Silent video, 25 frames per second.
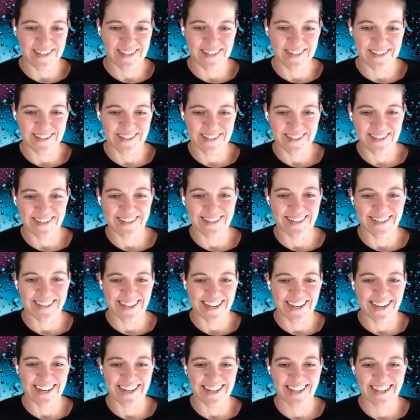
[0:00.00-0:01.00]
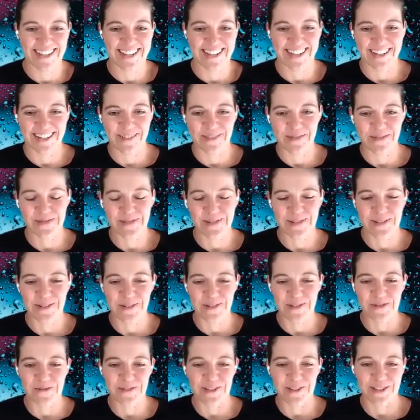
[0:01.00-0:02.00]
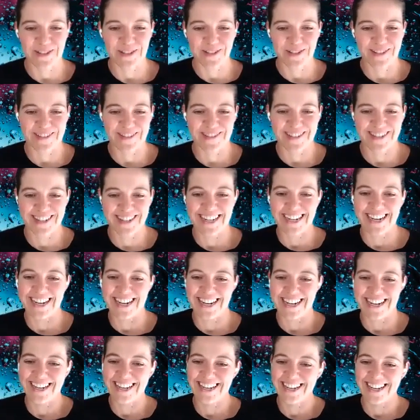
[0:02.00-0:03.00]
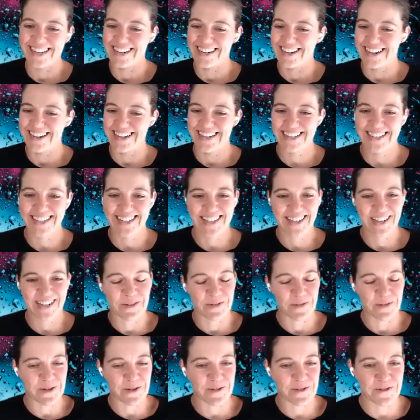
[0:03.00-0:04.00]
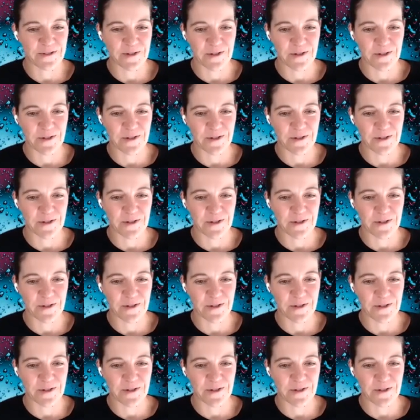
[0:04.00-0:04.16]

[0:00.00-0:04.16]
(silent)